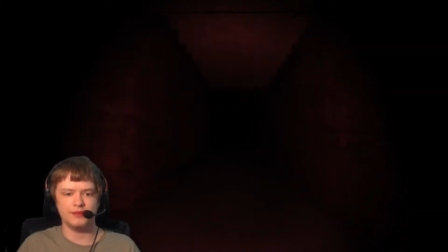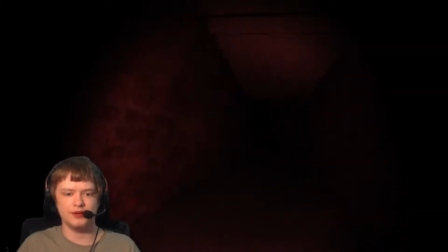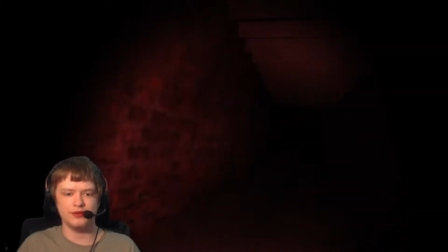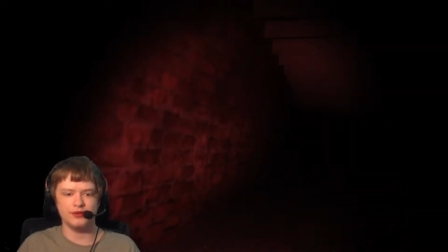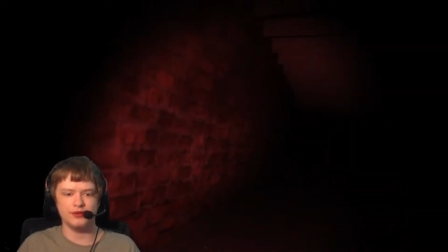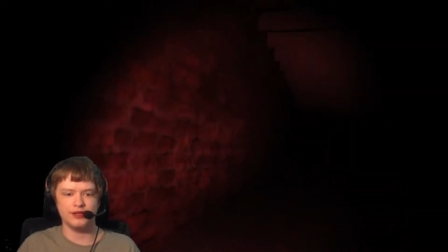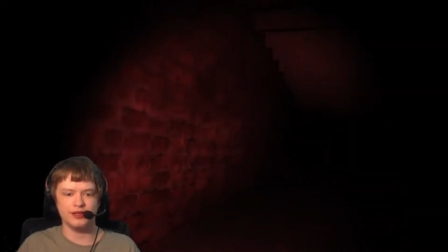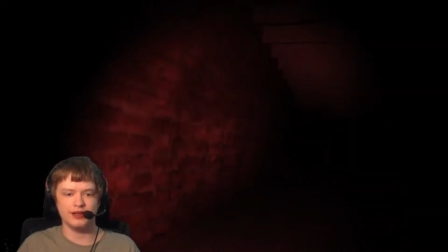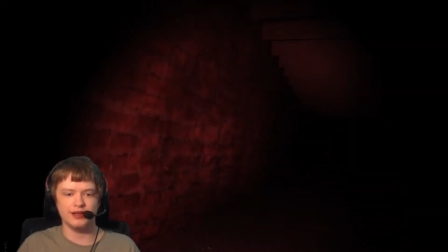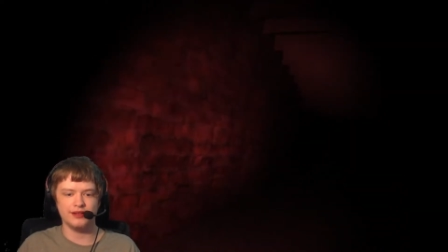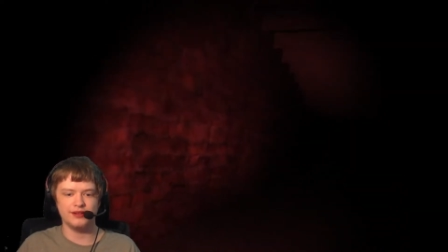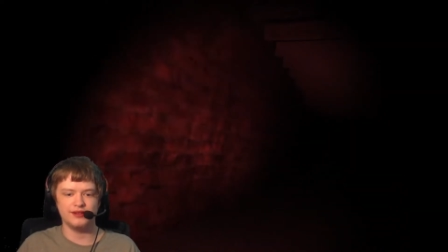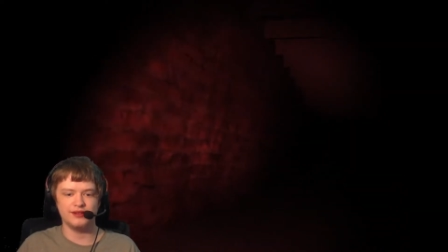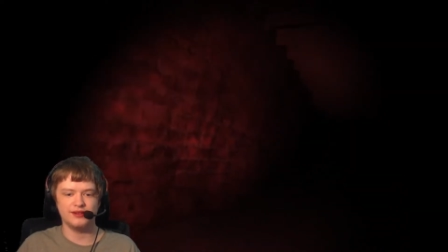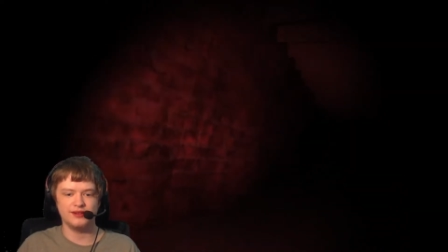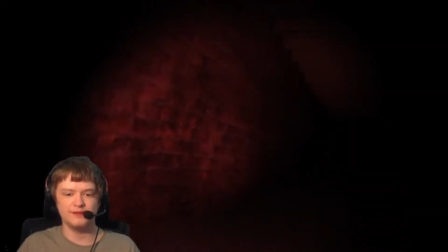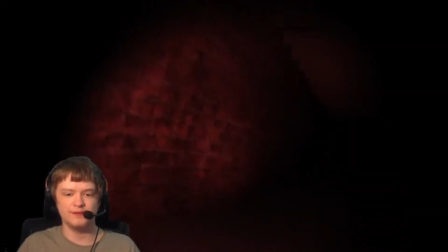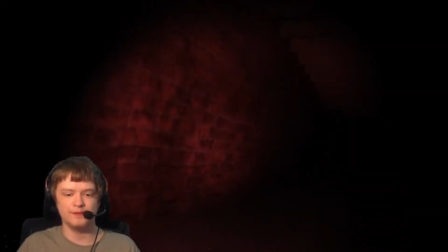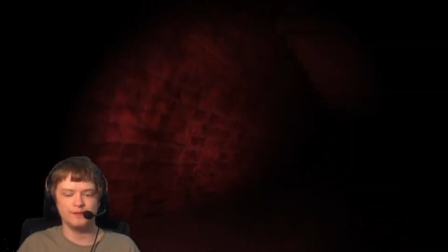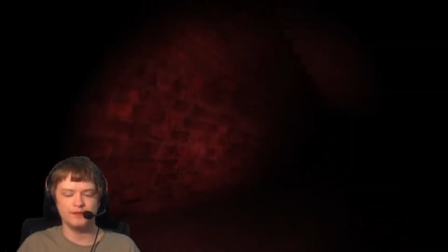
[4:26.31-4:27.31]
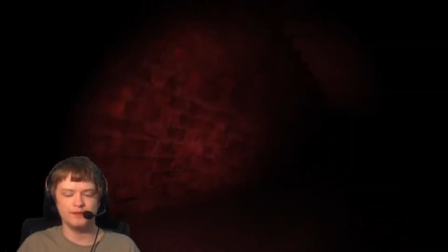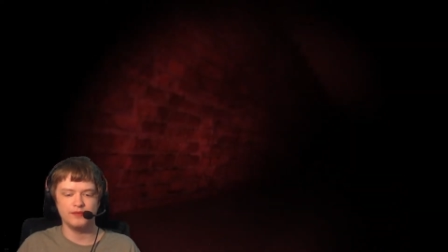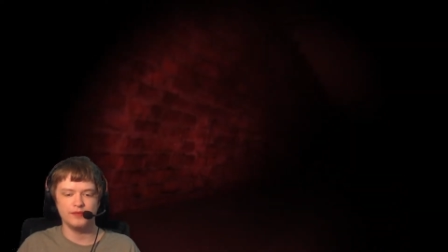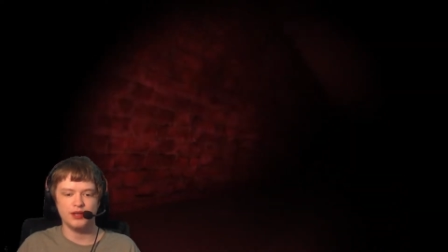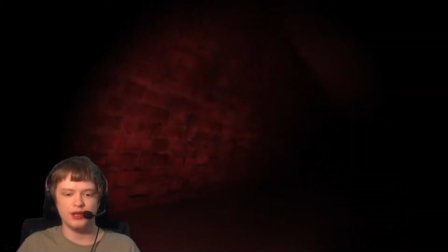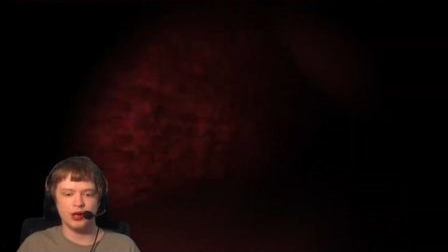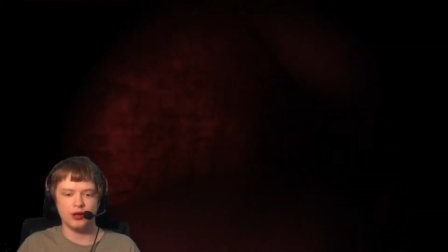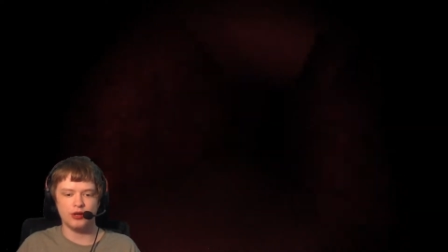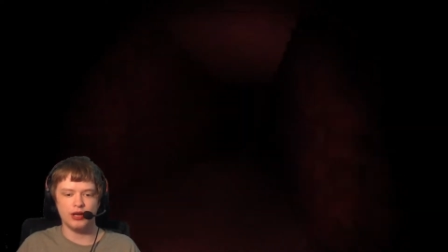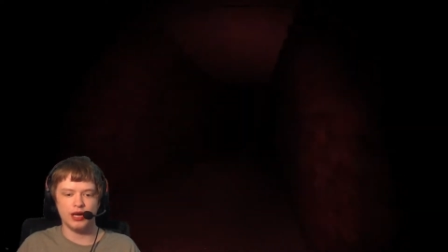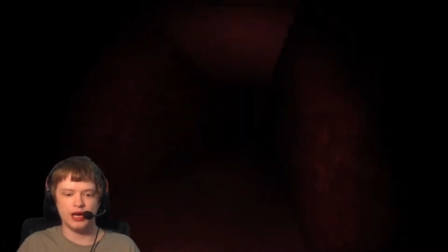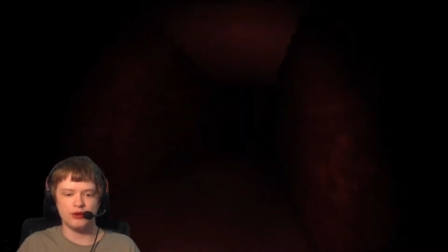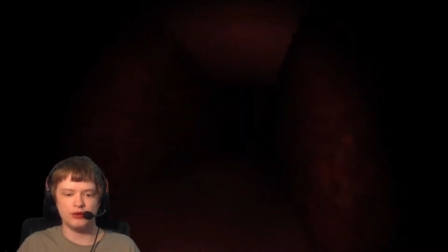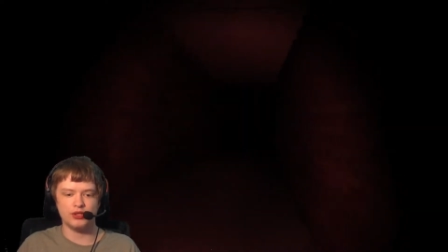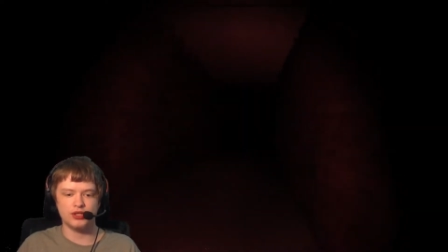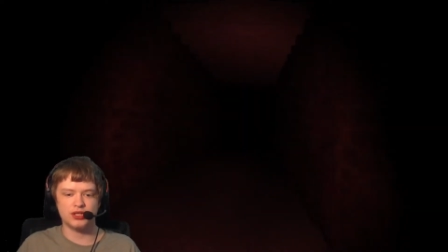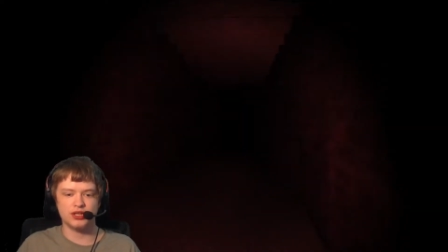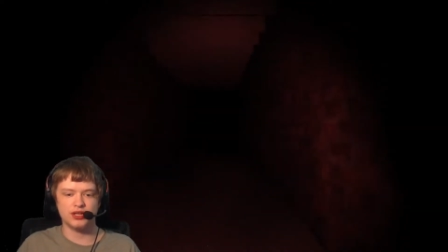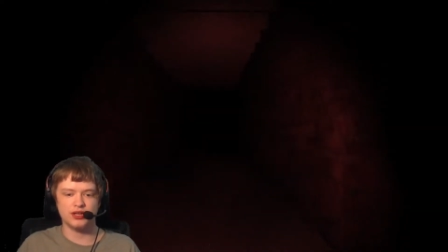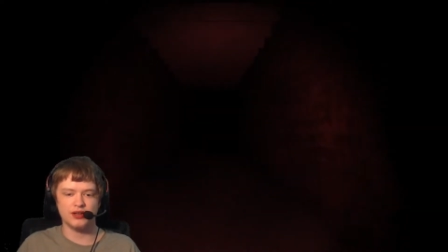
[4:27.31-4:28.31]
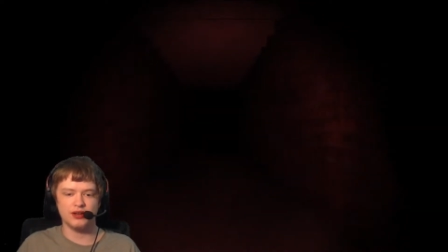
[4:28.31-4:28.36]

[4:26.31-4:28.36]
Oh god. Oh, now it's...